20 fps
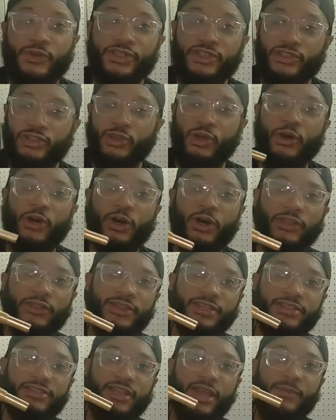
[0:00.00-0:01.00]
install
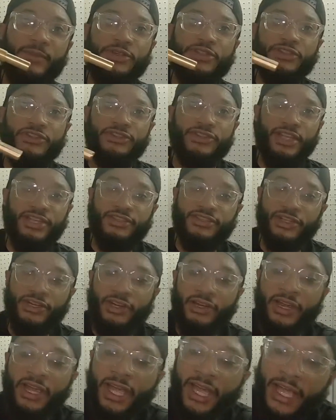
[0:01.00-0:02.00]
this temperature
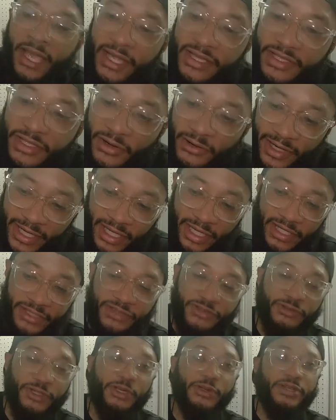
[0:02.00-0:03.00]
sensor, it's already
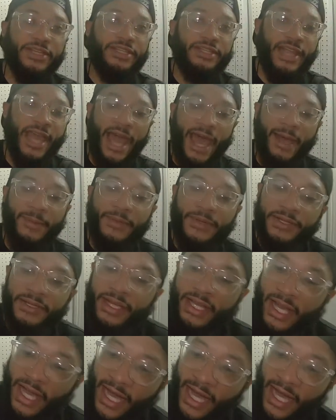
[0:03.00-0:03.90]
drilled and tapped.